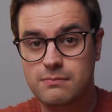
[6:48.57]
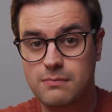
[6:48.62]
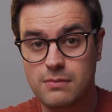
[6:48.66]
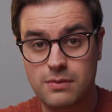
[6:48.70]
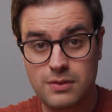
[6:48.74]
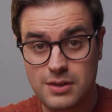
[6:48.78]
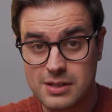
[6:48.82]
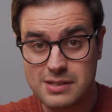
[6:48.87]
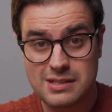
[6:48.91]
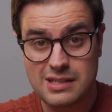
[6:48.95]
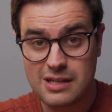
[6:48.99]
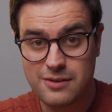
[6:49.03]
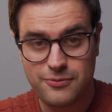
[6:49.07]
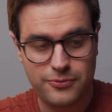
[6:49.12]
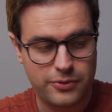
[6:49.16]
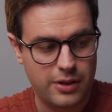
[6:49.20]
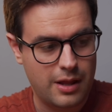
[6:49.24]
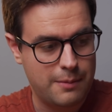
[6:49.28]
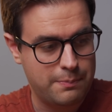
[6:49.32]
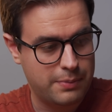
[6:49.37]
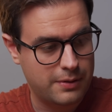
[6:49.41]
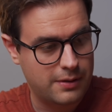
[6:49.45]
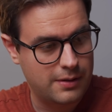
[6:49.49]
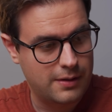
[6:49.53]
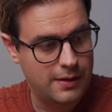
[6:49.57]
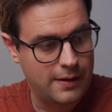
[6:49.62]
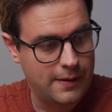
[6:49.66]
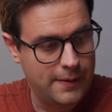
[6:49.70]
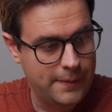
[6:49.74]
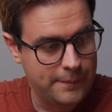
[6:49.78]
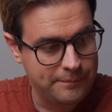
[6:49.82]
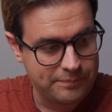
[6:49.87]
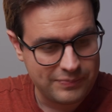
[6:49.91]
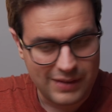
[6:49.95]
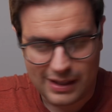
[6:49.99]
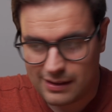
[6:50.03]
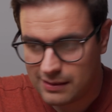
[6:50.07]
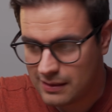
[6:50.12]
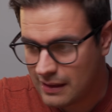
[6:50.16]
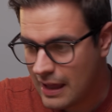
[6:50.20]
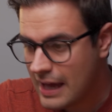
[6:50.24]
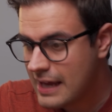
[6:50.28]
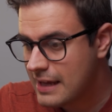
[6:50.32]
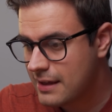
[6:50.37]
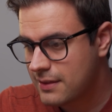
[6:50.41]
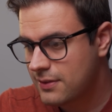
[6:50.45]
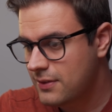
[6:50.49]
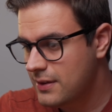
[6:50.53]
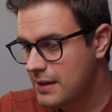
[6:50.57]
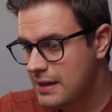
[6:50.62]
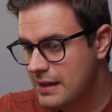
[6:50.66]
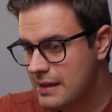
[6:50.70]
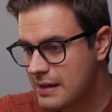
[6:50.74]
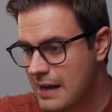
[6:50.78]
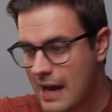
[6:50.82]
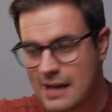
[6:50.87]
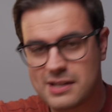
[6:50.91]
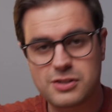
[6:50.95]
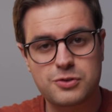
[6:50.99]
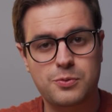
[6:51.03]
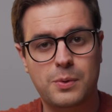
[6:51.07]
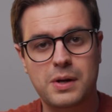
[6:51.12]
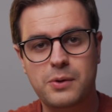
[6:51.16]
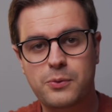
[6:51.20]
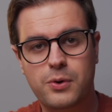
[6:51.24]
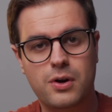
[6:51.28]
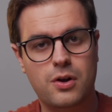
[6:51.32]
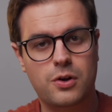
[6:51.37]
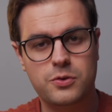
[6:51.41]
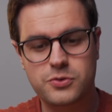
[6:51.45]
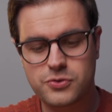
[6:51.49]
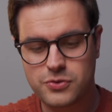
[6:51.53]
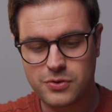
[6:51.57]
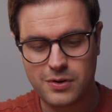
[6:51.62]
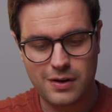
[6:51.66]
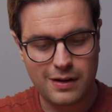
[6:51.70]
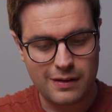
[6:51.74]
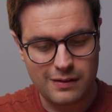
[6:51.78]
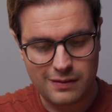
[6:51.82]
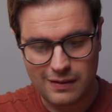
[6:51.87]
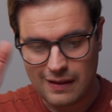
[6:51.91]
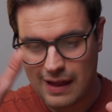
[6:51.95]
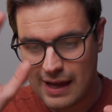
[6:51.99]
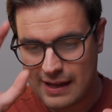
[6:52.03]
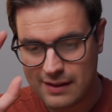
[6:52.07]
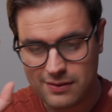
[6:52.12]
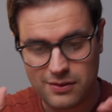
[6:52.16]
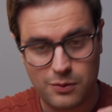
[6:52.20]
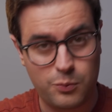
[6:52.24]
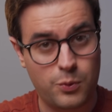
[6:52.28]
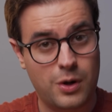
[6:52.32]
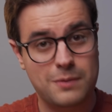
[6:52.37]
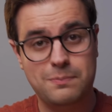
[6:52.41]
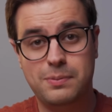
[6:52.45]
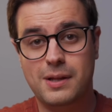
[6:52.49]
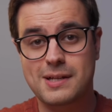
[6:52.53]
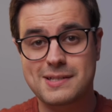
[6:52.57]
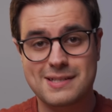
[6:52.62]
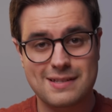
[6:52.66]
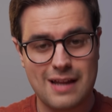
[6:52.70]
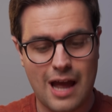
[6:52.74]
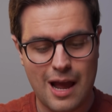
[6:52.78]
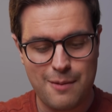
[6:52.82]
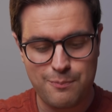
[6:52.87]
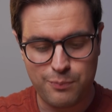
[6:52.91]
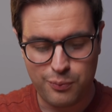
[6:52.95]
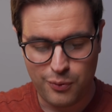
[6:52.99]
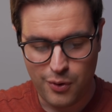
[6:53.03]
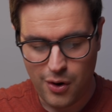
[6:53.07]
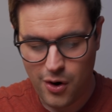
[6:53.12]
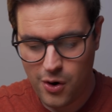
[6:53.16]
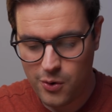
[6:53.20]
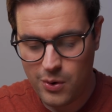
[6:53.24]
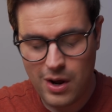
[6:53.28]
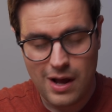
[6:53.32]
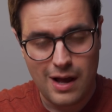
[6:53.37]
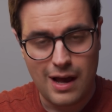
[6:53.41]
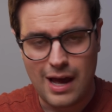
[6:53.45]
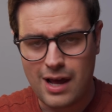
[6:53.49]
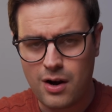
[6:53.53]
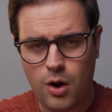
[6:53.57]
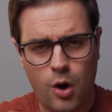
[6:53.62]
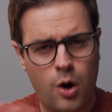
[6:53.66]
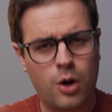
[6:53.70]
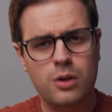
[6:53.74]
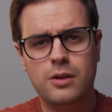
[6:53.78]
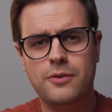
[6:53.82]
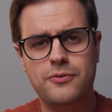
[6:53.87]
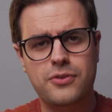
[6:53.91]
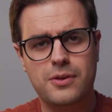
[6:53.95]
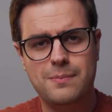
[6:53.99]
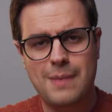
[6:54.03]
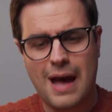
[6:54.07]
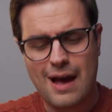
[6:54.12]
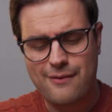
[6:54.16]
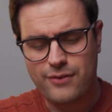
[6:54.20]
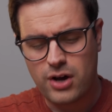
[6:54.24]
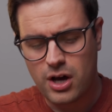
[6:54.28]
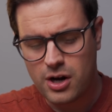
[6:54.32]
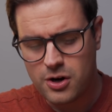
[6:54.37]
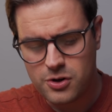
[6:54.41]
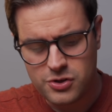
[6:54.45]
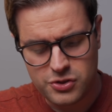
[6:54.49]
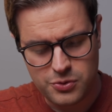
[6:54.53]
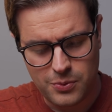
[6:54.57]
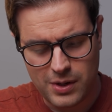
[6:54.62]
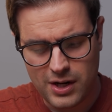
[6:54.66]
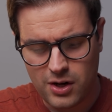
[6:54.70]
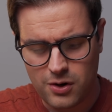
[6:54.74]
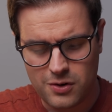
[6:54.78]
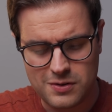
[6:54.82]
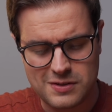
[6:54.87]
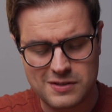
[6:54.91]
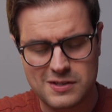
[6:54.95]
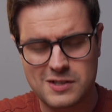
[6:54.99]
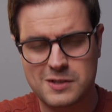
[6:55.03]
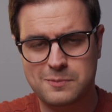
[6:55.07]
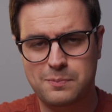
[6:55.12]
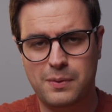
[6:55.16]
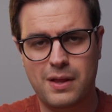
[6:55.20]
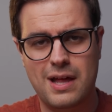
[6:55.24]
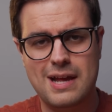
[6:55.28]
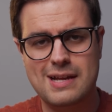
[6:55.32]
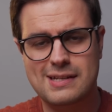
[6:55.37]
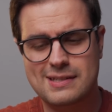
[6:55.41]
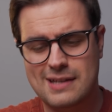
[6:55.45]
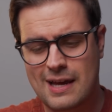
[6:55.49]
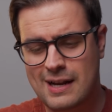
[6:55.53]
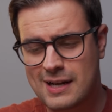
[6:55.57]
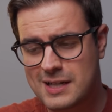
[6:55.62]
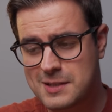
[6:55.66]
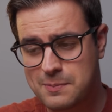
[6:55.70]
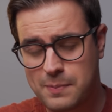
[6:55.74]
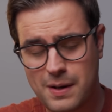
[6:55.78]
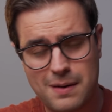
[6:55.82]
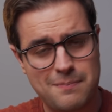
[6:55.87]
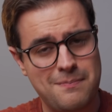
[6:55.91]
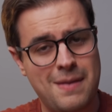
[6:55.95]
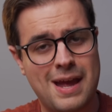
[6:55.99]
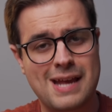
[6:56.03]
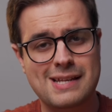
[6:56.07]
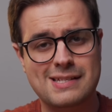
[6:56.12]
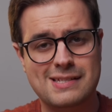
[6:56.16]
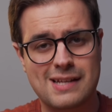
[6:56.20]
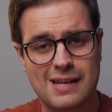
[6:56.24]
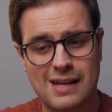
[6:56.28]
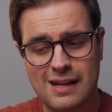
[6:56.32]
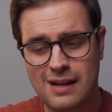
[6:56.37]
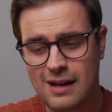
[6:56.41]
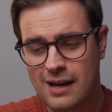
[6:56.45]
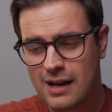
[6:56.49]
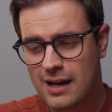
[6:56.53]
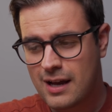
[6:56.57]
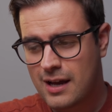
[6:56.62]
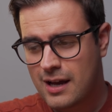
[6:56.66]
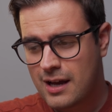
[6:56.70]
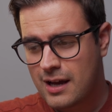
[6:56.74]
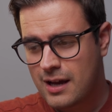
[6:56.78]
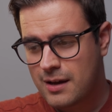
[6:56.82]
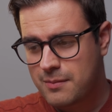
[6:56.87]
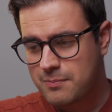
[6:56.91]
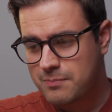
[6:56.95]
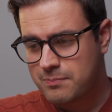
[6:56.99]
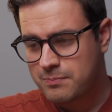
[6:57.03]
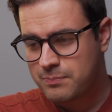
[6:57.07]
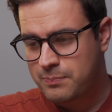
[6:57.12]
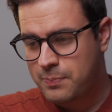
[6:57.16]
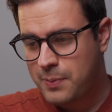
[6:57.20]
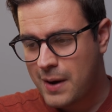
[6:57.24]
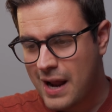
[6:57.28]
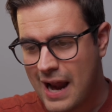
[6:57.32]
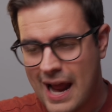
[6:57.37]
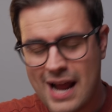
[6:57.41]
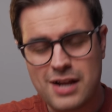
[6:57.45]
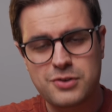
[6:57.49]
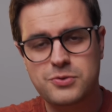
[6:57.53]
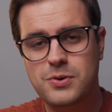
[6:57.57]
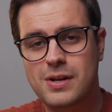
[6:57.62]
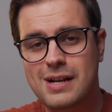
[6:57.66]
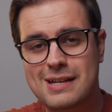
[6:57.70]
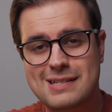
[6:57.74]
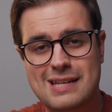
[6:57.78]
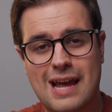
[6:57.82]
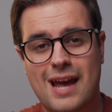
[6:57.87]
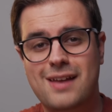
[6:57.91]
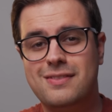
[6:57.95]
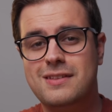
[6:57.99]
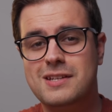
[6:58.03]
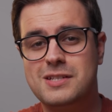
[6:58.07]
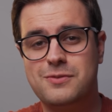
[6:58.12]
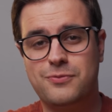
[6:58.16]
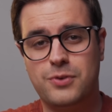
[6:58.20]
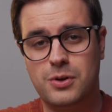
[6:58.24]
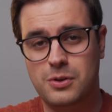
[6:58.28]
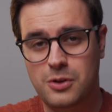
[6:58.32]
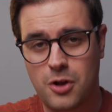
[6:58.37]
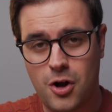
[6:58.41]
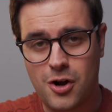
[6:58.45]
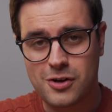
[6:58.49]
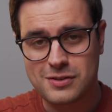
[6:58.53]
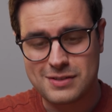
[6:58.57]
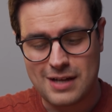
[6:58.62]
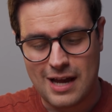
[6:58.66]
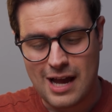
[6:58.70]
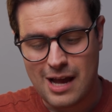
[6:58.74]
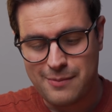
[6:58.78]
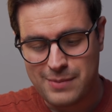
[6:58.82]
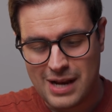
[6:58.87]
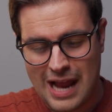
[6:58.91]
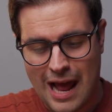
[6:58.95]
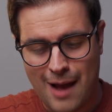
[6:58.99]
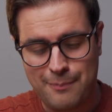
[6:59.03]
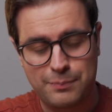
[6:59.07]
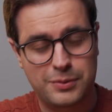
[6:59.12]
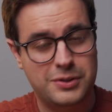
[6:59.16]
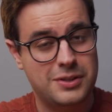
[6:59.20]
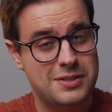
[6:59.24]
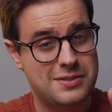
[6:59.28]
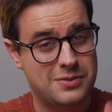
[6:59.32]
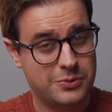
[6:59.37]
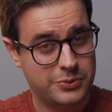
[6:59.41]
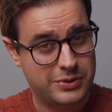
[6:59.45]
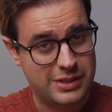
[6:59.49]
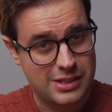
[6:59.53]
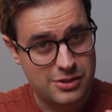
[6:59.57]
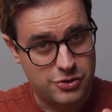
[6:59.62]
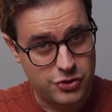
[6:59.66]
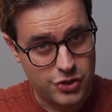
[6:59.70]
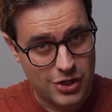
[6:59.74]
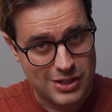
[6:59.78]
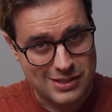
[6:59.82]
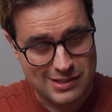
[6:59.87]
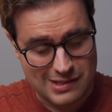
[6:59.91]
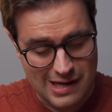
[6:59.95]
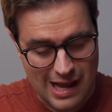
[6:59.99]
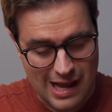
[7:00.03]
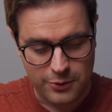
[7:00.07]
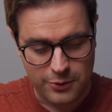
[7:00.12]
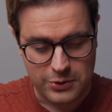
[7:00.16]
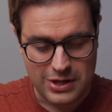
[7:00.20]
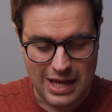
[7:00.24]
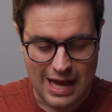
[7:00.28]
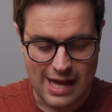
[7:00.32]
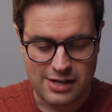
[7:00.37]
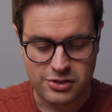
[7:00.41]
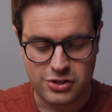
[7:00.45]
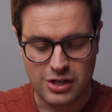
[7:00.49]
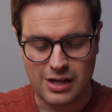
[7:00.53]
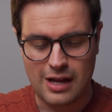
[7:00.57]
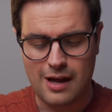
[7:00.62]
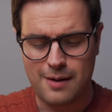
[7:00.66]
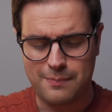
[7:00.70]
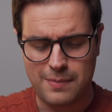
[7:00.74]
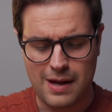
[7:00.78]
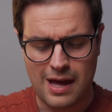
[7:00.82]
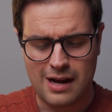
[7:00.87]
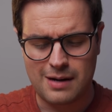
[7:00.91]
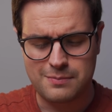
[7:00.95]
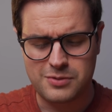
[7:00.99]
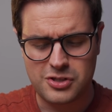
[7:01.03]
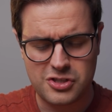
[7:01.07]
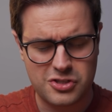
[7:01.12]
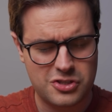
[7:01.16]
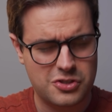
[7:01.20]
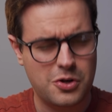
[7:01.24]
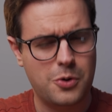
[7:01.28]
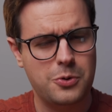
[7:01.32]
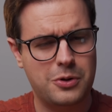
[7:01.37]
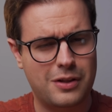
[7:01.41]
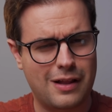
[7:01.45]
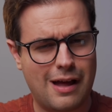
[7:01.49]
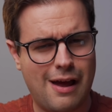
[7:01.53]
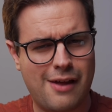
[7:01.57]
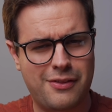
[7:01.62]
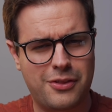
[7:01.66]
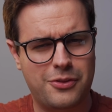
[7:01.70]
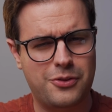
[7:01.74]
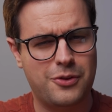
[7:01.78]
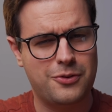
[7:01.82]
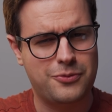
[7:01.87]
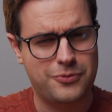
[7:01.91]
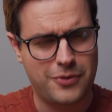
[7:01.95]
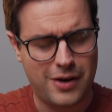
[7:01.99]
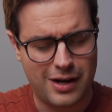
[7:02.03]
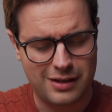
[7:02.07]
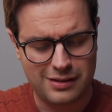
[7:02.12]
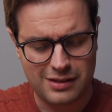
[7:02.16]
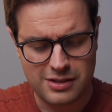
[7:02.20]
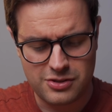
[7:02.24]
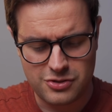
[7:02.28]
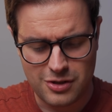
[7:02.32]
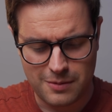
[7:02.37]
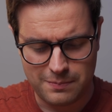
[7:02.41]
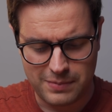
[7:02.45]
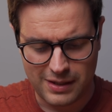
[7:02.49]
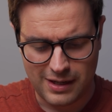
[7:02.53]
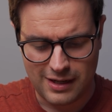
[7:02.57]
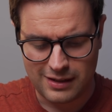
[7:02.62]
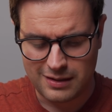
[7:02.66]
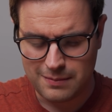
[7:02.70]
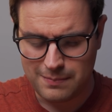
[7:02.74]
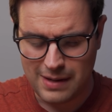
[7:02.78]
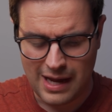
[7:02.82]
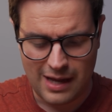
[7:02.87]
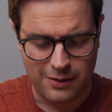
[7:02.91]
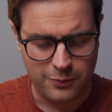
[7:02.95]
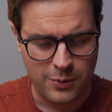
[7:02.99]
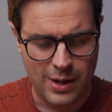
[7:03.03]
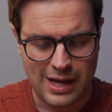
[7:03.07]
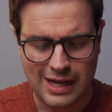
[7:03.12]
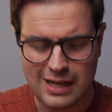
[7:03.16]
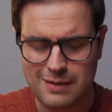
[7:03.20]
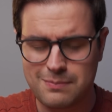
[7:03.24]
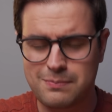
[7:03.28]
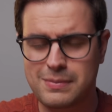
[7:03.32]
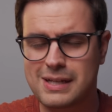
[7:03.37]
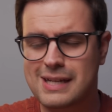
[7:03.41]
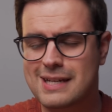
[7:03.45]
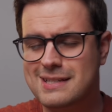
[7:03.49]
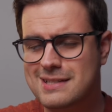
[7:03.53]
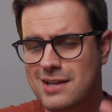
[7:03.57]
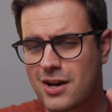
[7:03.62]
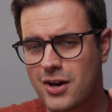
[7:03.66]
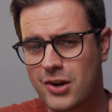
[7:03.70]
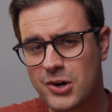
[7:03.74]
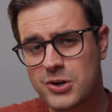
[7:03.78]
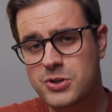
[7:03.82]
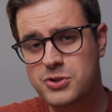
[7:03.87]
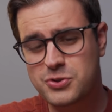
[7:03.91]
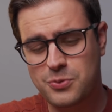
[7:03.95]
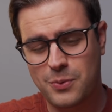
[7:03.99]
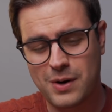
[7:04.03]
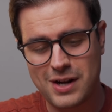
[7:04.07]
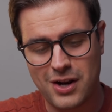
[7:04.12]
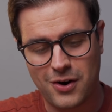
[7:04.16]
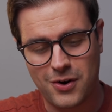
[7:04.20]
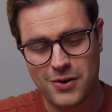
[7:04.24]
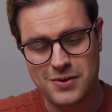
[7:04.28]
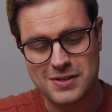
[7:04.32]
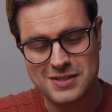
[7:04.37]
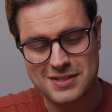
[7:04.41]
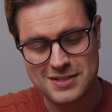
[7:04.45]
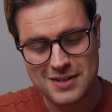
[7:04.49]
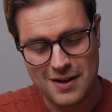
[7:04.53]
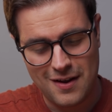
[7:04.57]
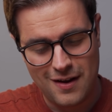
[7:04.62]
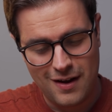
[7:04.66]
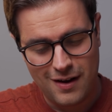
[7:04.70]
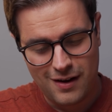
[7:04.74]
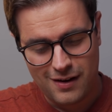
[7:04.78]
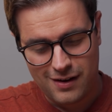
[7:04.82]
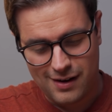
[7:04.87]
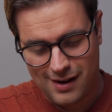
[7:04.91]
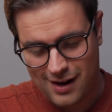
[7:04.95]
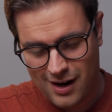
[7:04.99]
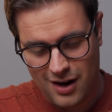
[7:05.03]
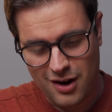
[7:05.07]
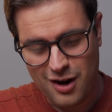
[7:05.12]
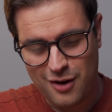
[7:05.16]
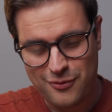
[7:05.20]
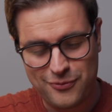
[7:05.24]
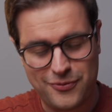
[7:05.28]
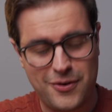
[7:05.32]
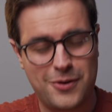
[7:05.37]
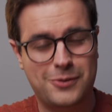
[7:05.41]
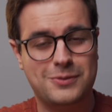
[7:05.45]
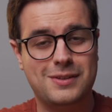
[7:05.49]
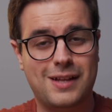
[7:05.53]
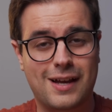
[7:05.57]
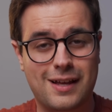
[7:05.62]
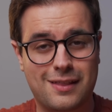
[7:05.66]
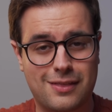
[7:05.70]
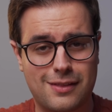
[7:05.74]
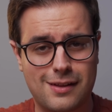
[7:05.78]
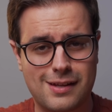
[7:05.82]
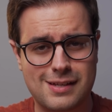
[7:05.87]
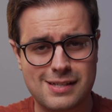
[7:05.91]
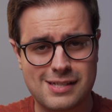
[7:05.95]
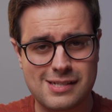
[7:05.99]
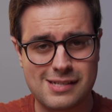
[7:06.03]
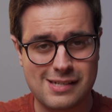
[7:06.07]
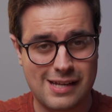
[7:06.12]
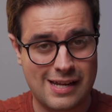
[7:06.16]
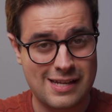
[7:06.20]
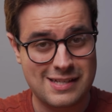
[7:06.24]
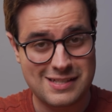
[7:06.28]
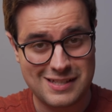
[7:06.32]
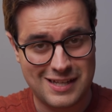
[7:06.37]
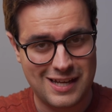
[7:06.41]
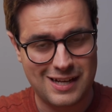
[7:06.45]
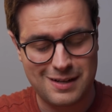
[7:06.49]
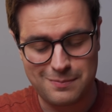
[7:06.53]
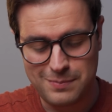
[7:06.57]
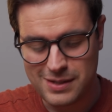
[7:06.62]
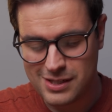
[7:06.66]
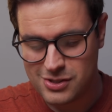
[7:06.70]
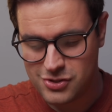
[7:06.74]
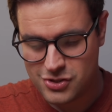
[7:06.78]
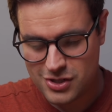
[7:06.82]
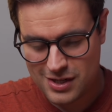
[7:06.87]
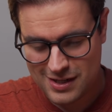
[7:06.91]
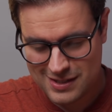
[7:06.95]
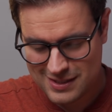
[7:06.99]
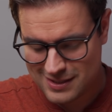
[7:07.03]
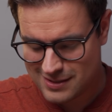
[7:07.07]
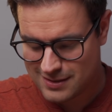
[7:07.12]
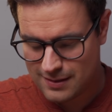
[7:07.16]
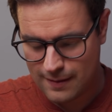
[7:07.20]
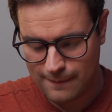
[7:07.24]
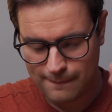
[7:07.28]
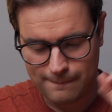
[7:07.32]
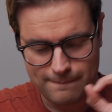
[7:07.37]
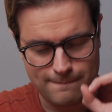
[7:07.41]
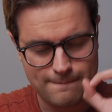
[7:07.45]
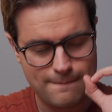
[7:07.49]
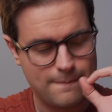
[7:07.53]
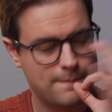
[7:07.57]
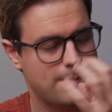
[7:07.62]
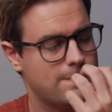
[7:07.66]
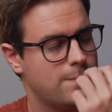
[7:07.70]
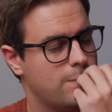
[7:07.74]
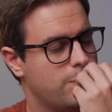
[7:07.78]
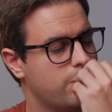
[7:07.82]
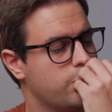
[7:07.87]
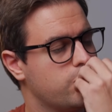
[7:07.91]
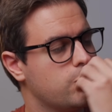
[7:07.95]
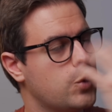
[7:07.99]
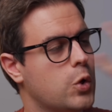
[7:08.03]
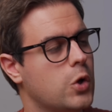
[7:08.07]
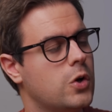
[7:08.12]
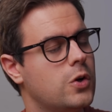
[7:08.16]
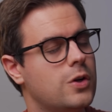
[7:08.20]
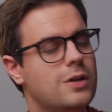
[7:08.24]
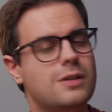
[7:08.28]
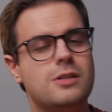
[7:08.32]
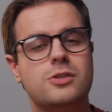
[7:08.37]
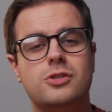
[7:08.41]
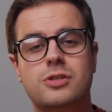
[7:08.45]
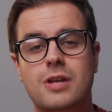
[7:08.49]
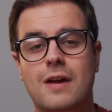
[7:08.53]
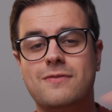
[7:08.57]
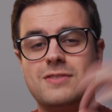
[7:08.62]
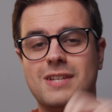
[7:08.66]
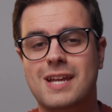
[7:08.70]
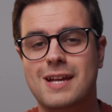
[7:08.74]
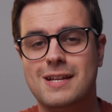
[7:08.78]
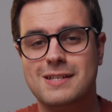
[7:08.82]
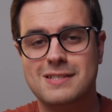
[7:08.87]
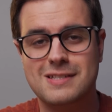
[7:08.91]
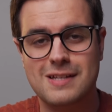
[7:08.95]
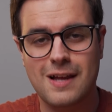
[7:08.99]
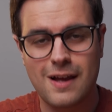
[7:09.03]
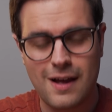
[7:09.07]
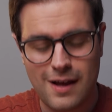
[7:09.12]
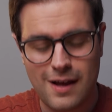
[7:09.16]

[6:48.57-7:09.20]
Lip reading: the Z Flip, like the S21 Ultra, like the OnePlus 9 Pro, and all of them have 120 hertz displays, and it's been amazing. But Android has had this for a long time, and Apple is only just catching up. And I'm so glad that they're finally jumping on the bandwagon, because 120 hertz on a phone like this is gonna be just chef's kiss.